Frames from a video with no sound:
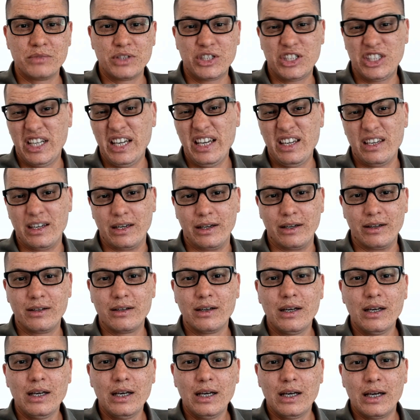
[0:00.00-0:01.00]
shaking.
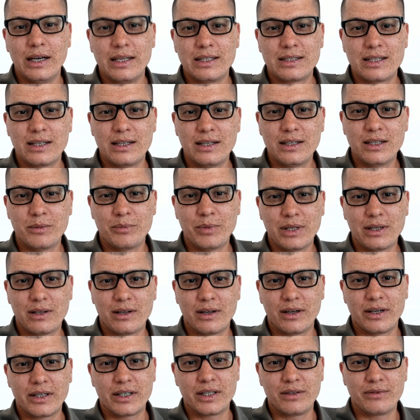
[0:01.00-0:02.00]
It's a little bit
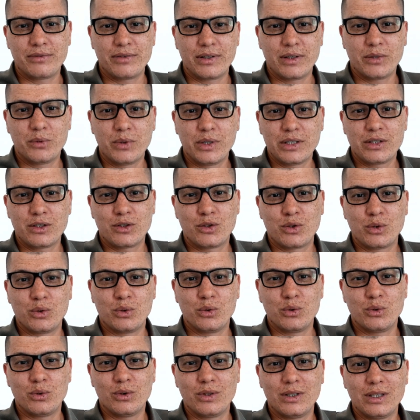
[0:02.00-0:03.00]
like if I was
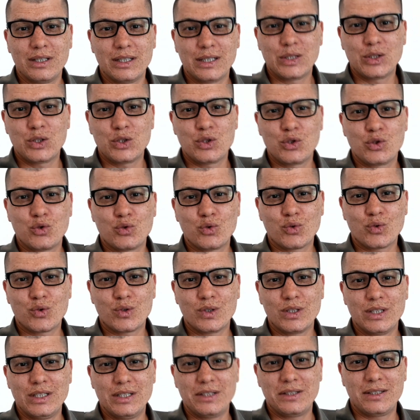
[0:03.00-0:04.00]
to
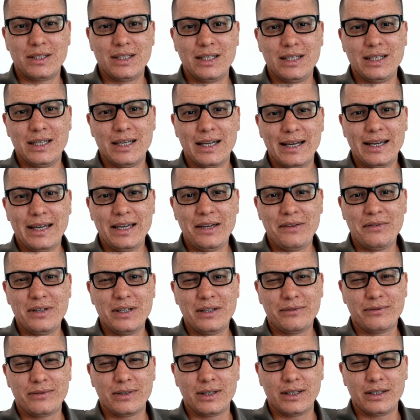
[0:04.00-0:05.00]
you see, even
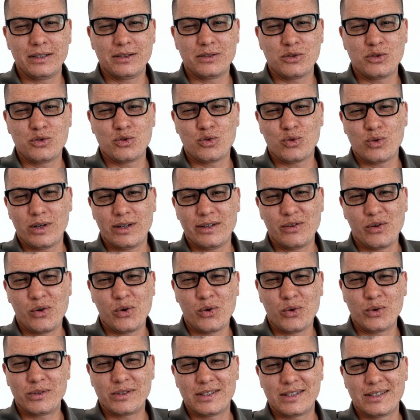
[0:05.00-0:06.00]
if I try and
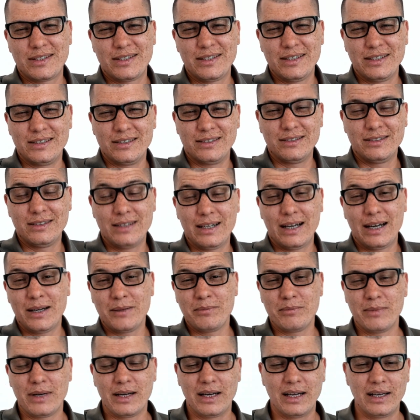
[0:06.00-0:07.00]
hold still,
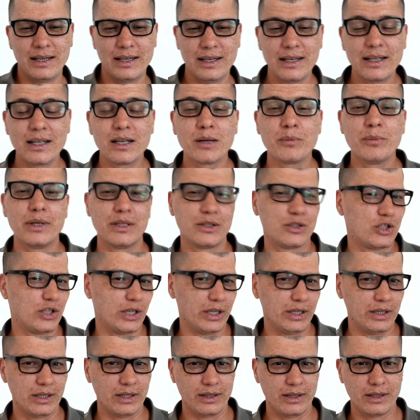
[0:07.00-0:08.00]
I'm a little bit
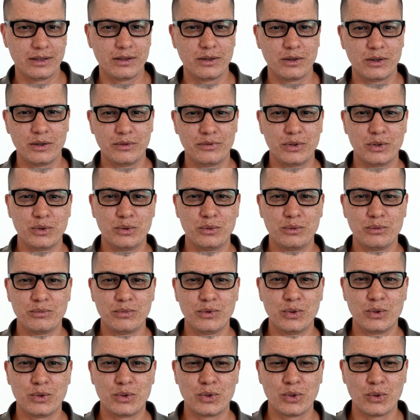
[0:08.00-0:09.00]
shaking. I don't know if
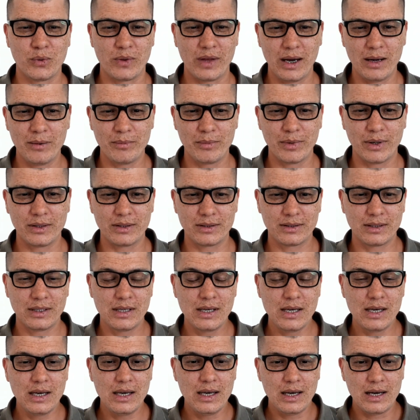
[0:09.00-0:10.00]
you saw that, but
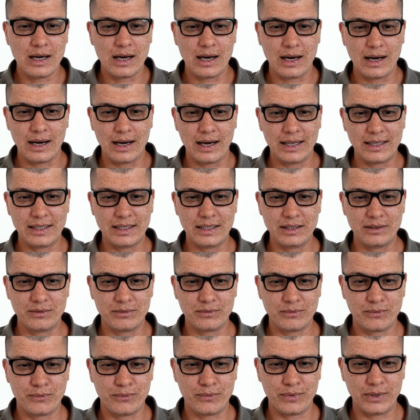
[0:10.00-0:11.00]
I
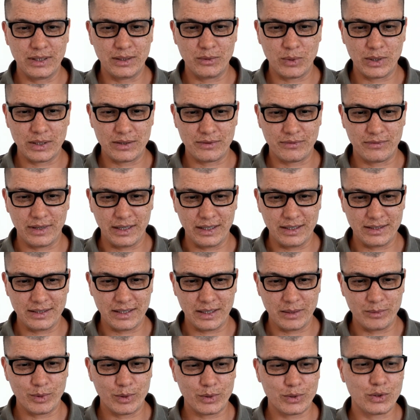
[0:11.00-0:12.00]
didn't feel it was very
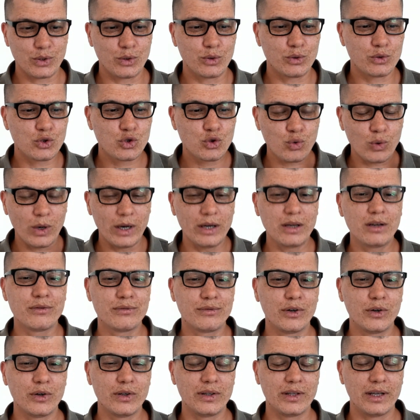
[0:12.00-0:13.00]
stable. So try and
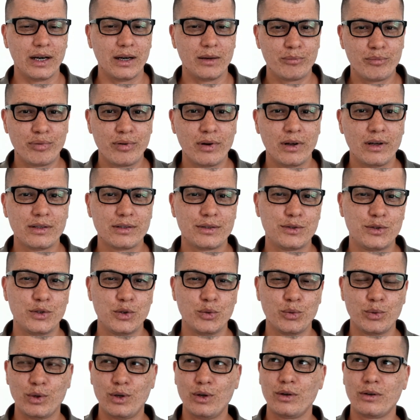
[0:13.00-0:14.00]
avoid that. Plus
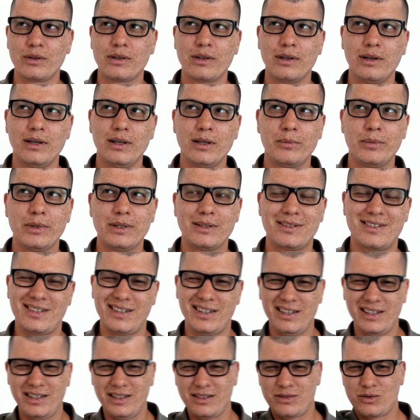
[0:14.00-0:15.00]
you would look a little bit
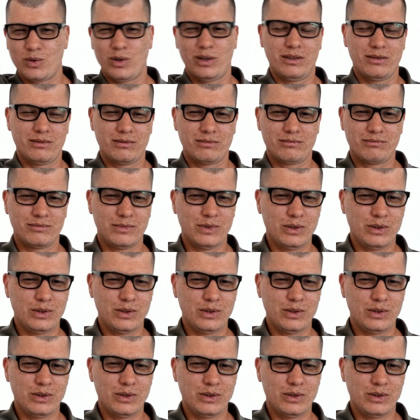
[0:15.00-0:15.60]
silly trying,